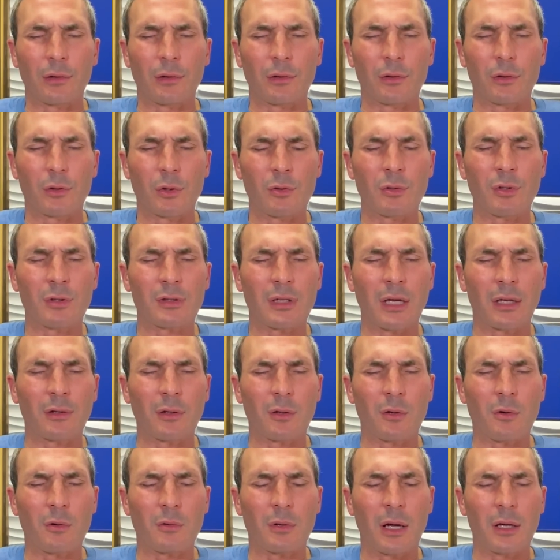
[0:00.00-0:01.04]
you just got a
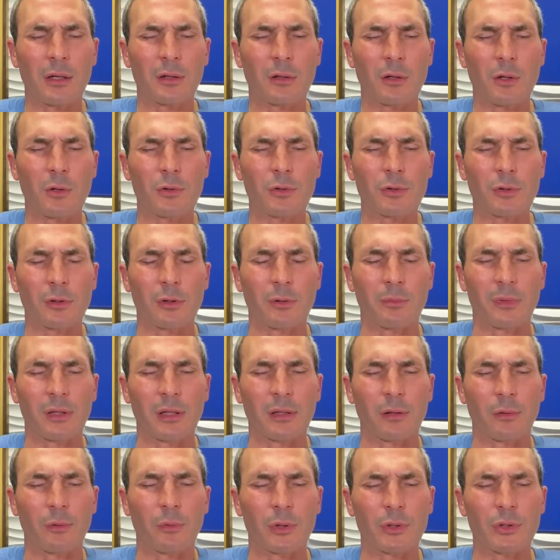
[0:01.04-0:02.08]
whole lot closer to me
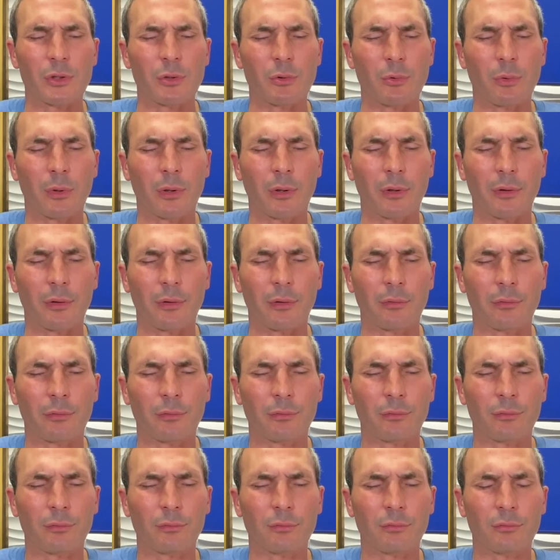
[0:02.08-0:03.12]
than what you were.
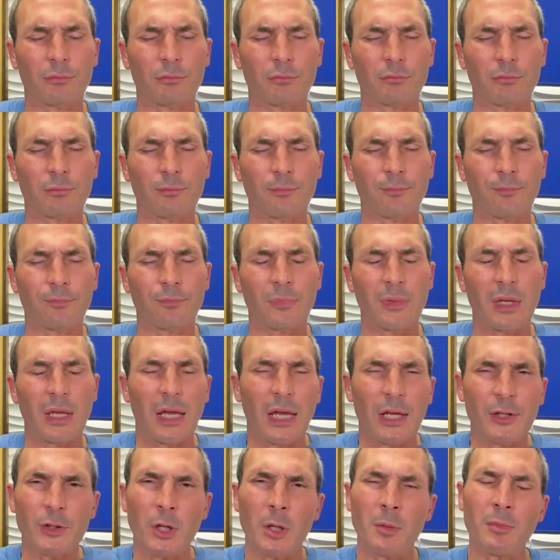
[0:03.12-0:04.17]

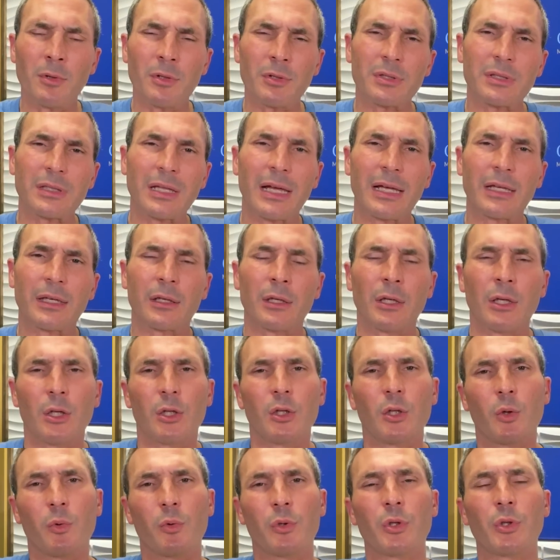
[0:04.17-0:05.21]
It's almost like,
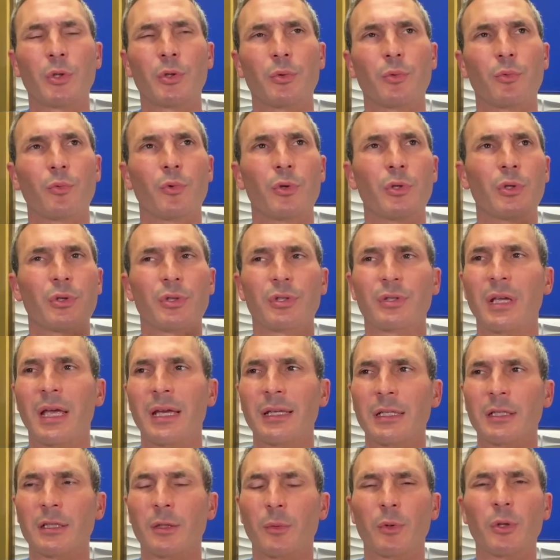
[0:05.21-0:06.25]
you know, when you're when you're
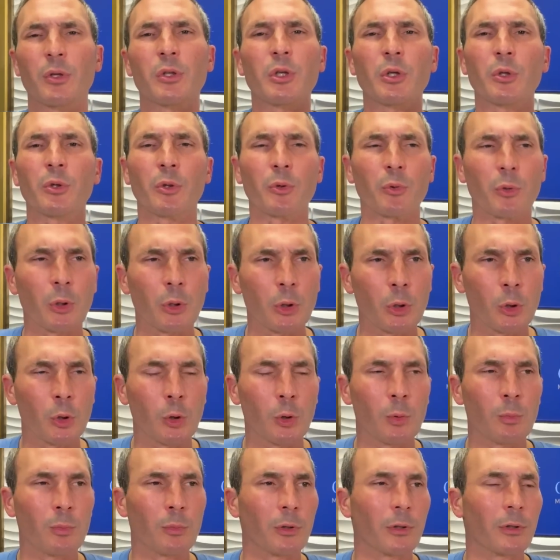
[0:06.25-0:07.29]
standing somewhere, you're in a
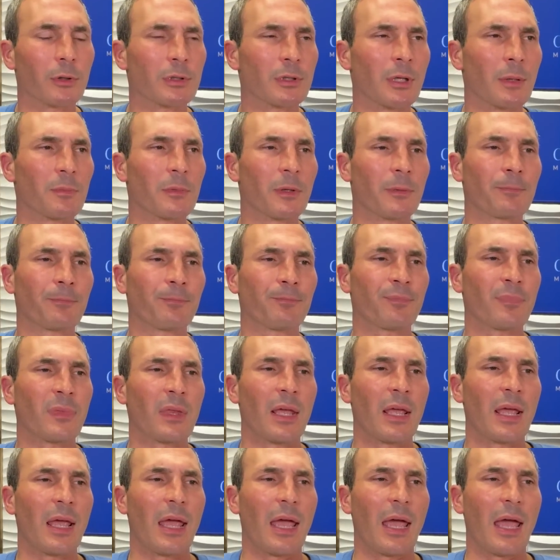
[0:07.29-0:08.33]
room or something,
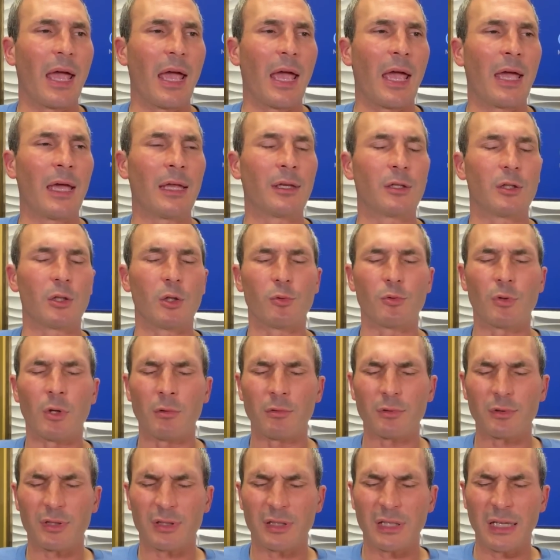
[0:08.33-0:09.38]
and you
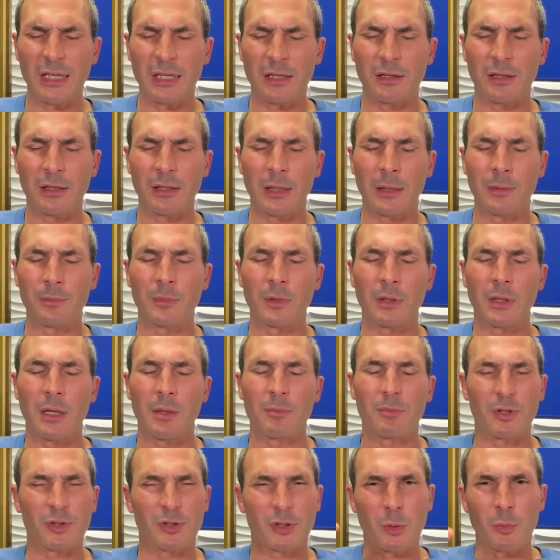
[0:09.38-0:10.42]
don't see them,
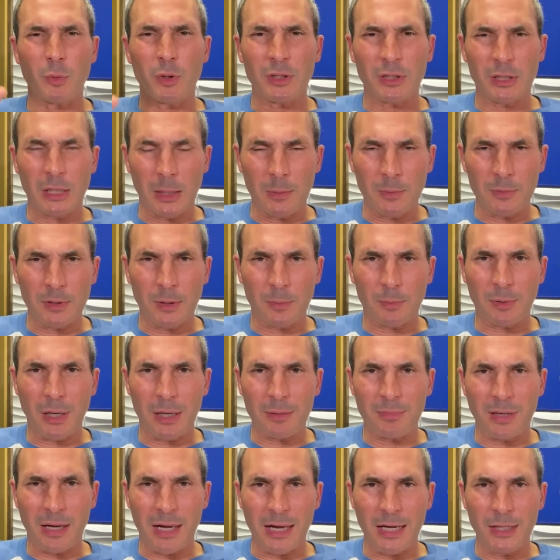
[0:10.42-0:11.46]
but someone comes up
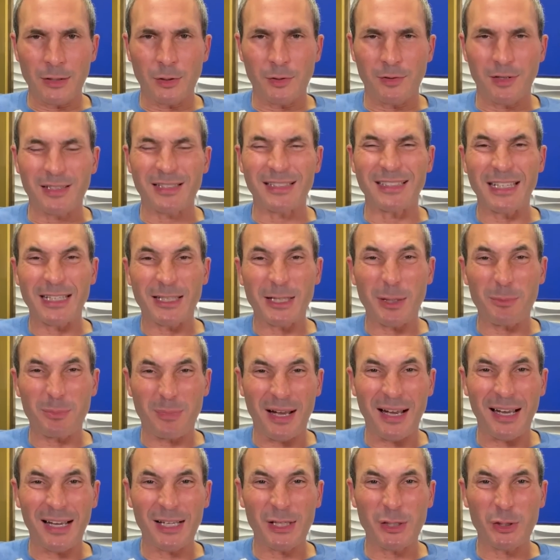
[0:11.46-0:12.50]
right behind you, they sneak up
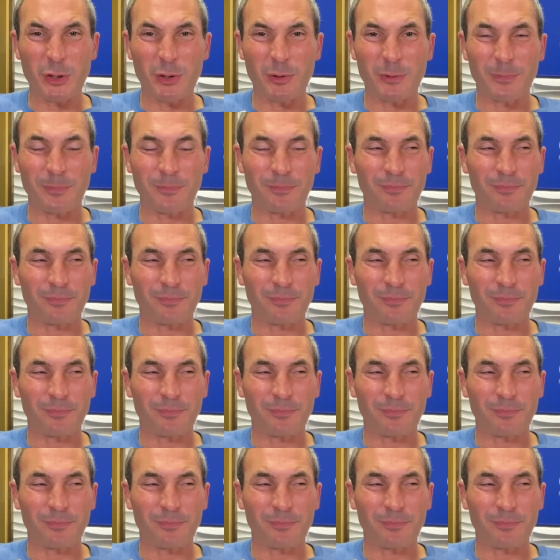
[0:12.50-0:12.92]
behind you,